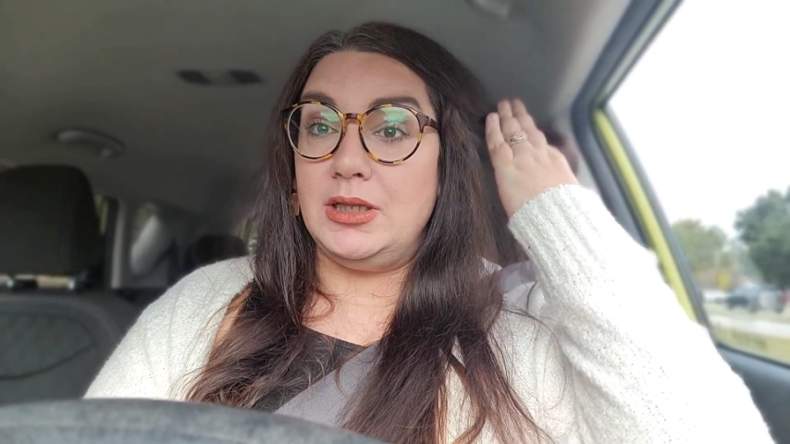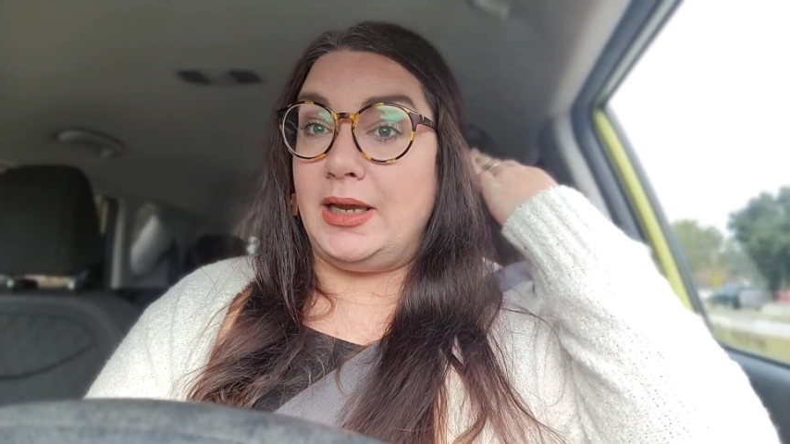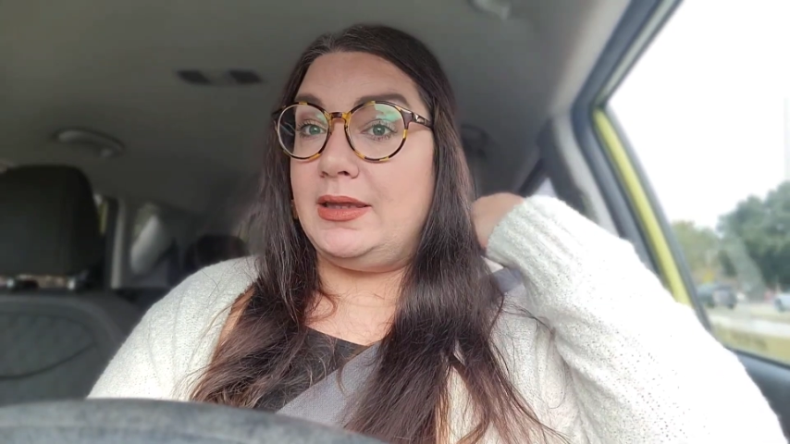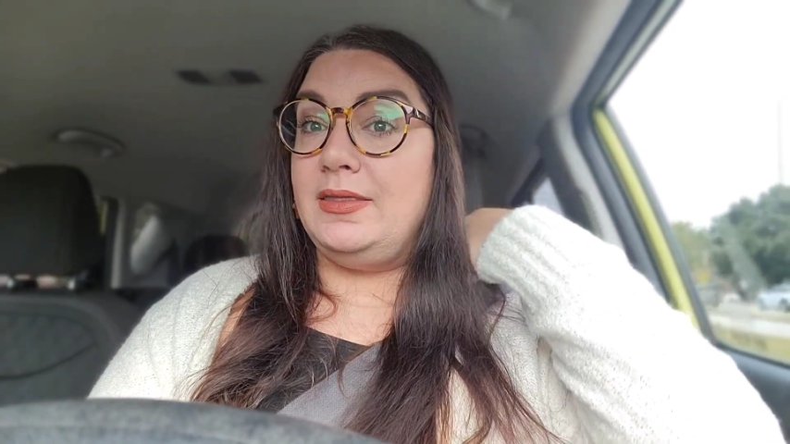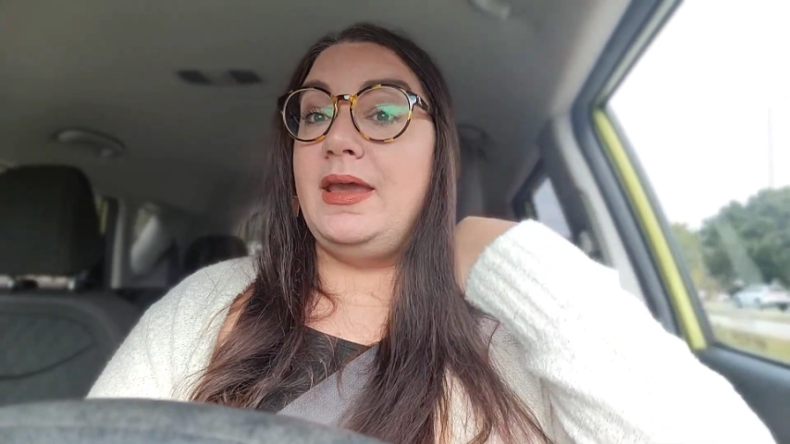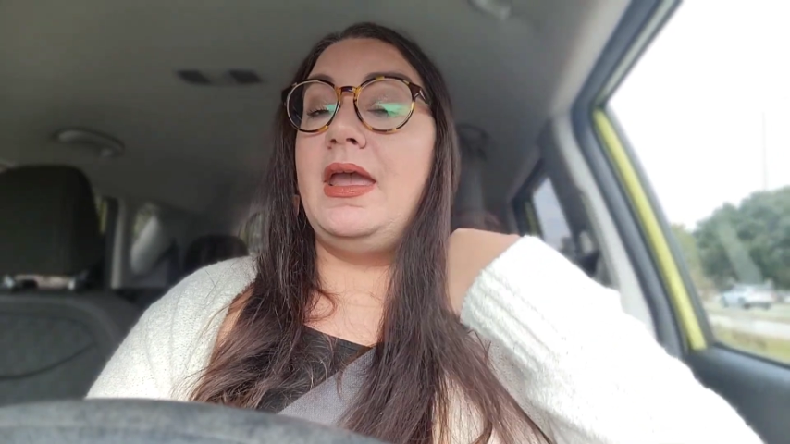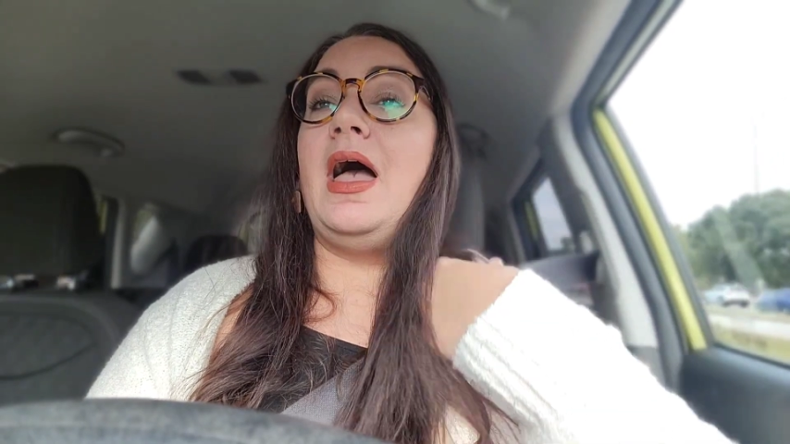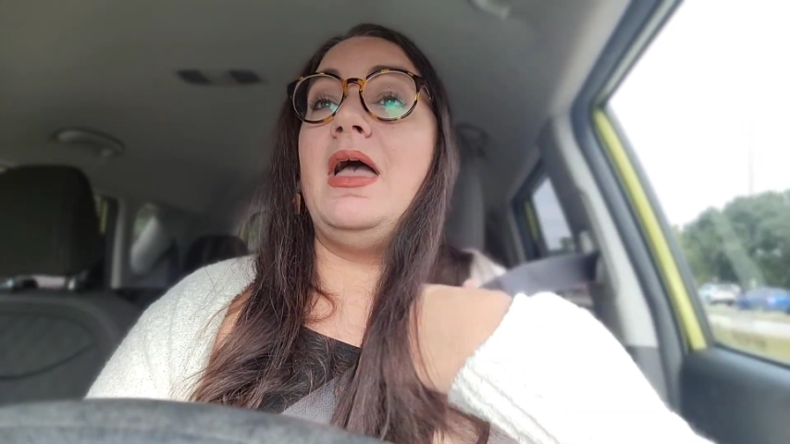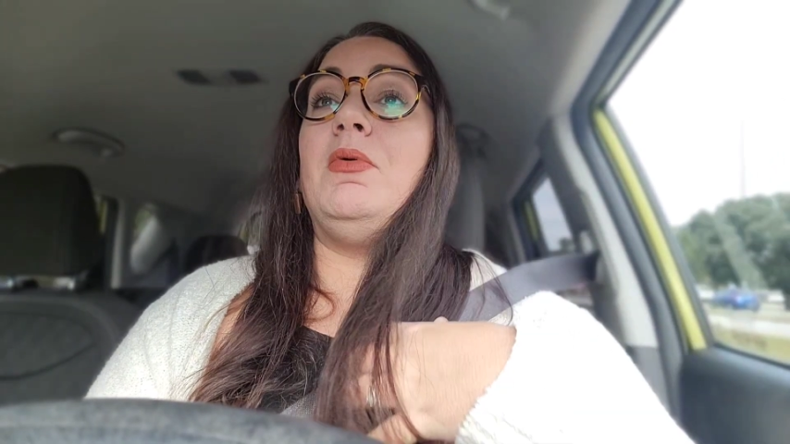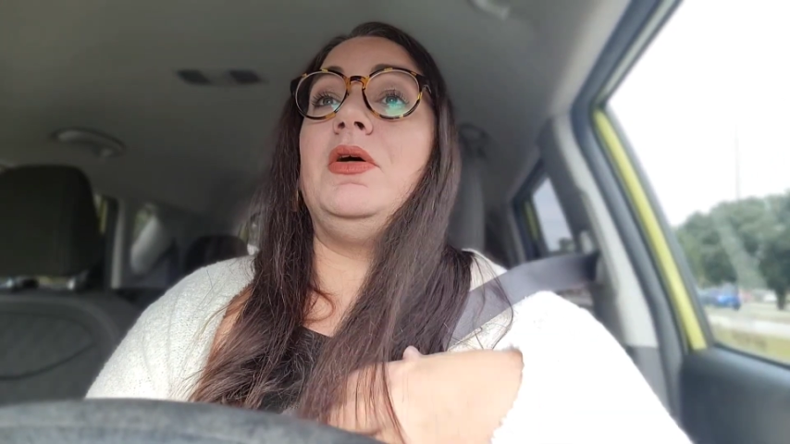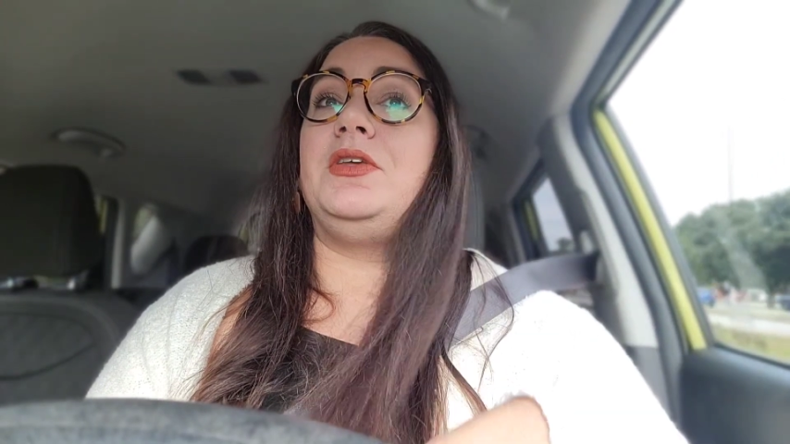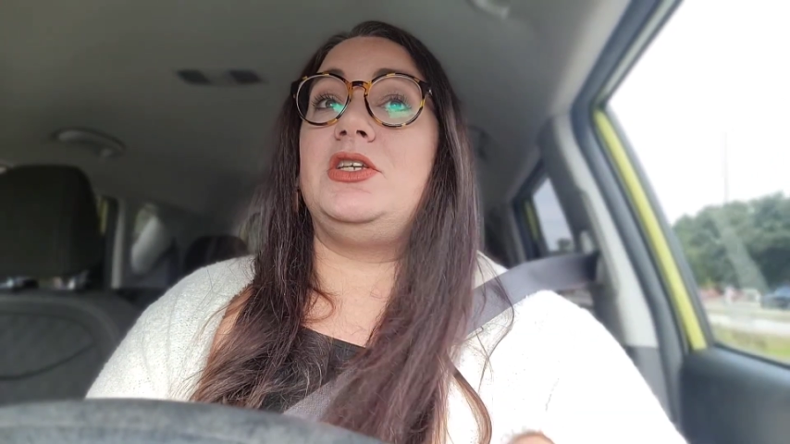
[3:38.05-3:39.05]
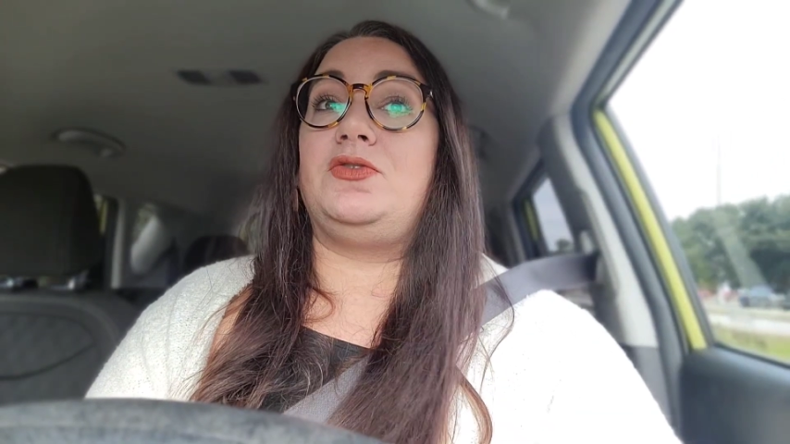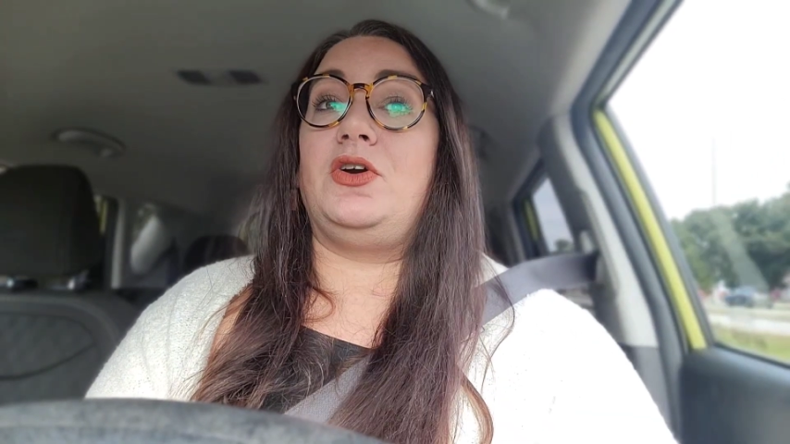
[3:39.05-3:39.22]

Like they, I bought these